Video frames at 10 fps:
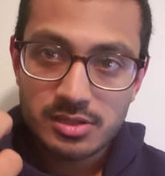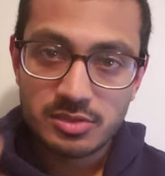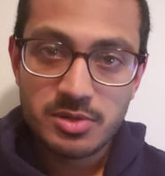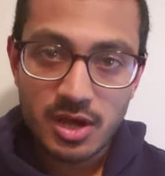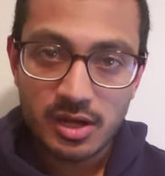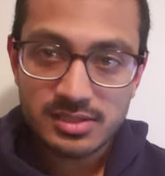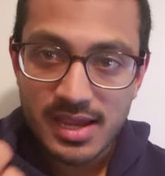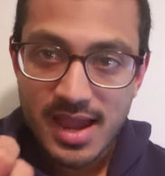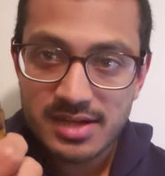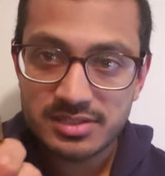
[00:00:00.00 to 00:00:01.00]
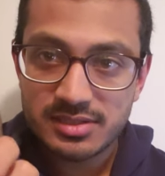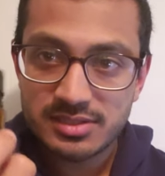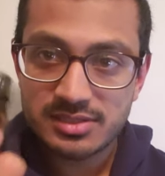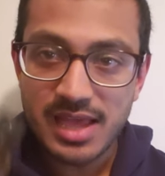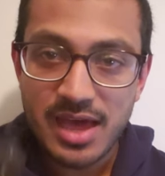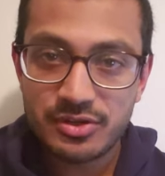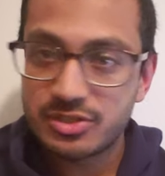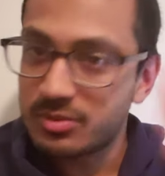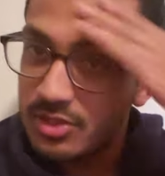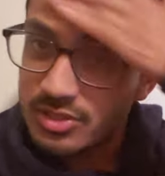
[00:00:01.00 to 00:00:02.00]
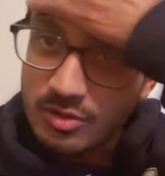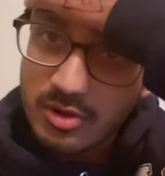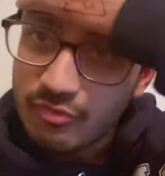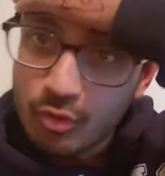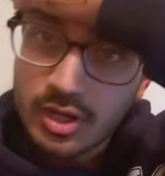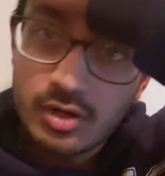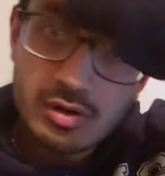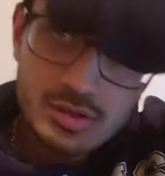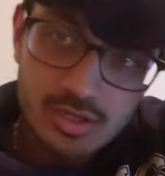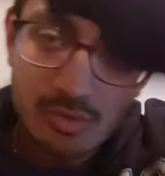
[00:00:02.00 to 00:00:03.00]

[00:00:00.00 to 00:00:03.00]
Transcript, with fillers: To be honest, I actually slathered some of this on my forehead earlier